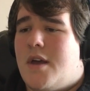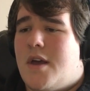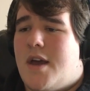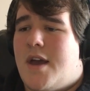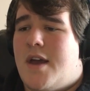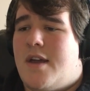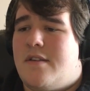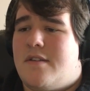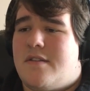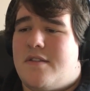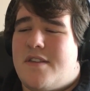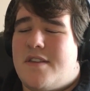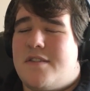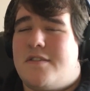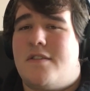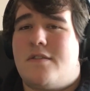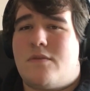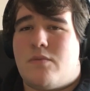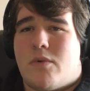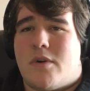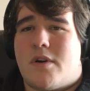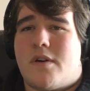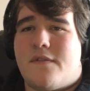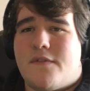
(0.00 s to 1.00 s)
And this
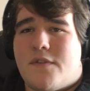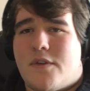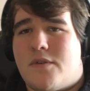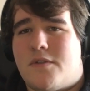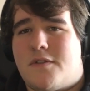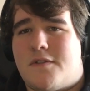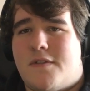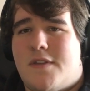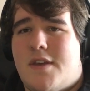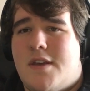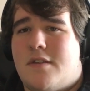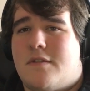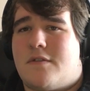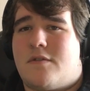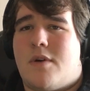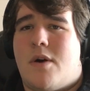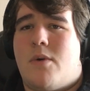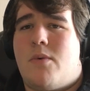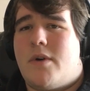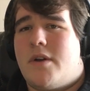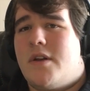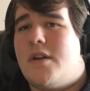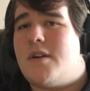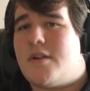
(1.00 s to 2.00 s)
is one of those things. So
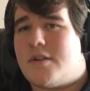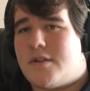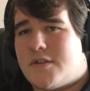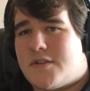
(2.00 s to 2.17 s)
I want you to